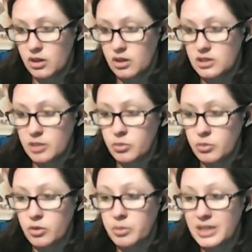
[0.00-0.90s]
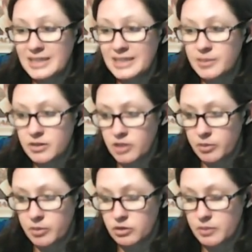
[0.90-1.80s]
Deadpool complains about
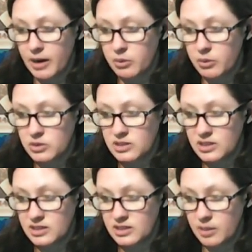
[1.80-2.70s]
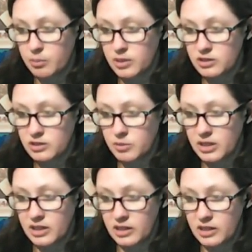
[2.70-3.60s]
Domino's powers. He says that must have been the
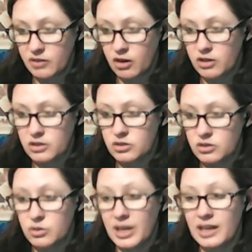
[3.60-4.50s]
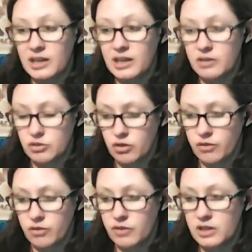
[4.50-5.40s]
idea of an artist who can't even draw
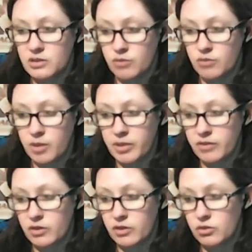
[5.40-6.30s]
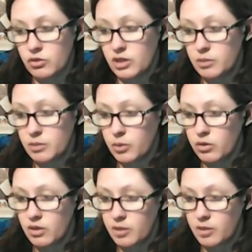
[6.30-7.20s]
feet. Rob Liefeld, who created both
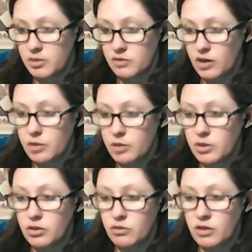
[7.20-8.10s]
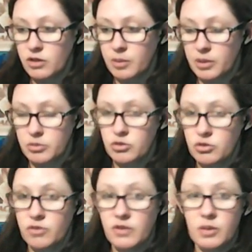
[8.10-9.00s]
of them, is very well known for not being able to draw
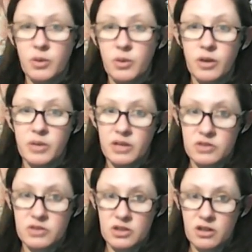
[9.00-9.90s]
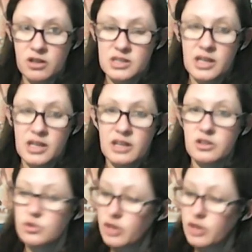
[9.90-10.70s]
feet. Well, we even saw nods oh, that God.